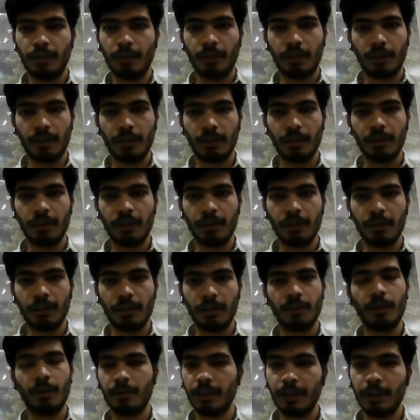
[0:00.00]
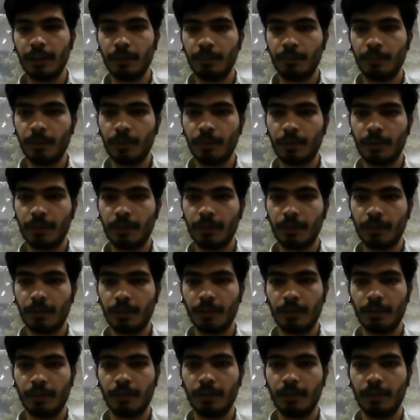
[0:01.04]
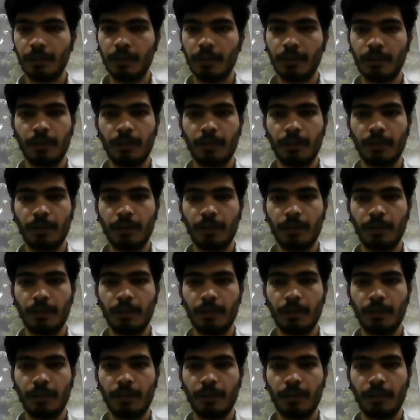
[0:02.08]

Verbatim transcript: for uh, bounded input, uh,